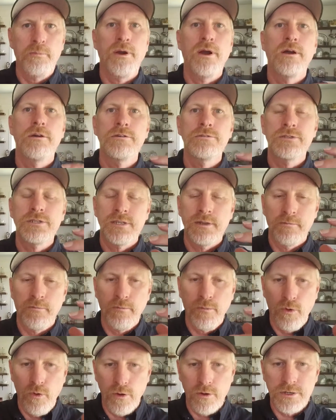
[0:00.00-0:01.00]
posts,
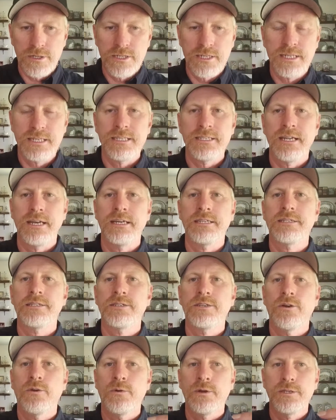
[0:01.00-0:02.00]
more success
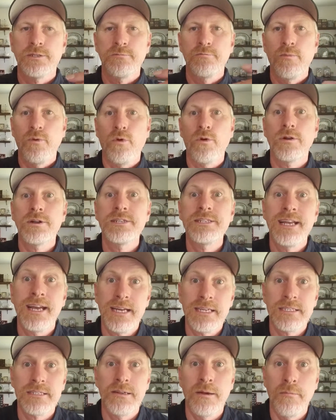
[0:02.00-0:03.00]
stories, more
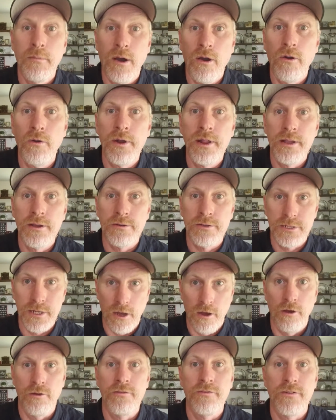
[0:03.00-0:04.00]
testimonials,
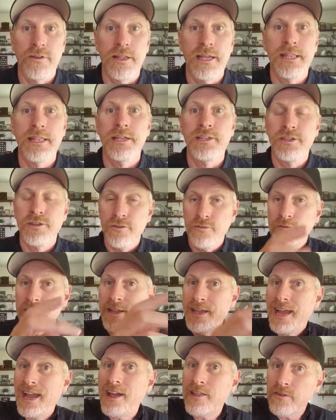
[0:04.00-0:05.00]
hopefully, that you've
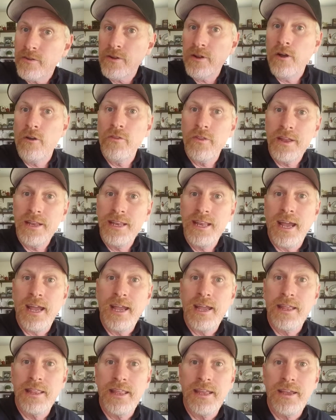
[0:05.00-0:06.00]
gathered on the
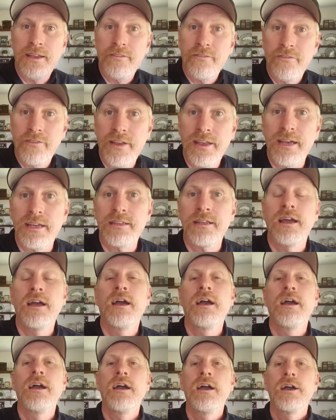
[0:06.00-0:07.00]
day of the event
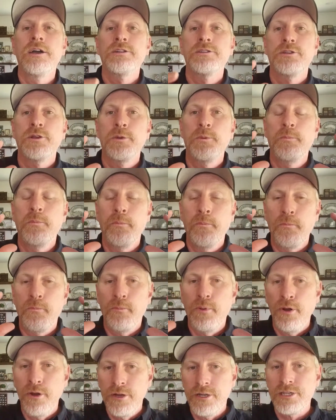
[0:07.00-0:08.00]
to
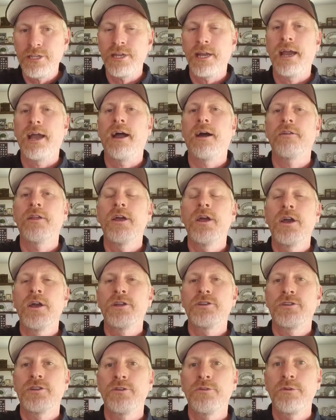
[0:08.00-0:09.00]
push out
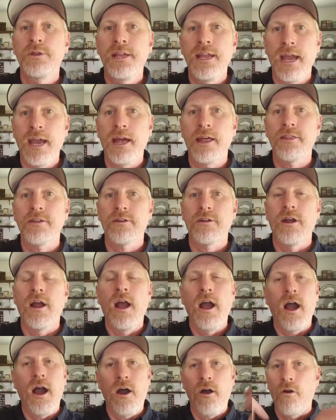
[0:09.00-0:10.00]
together
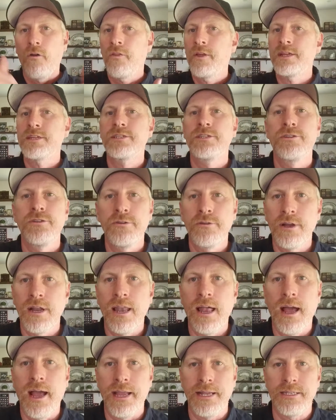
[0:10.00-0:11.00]
all these new
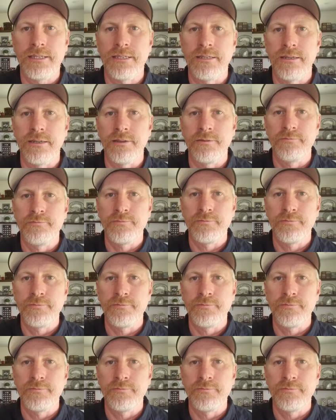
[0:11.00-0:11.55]
clients in.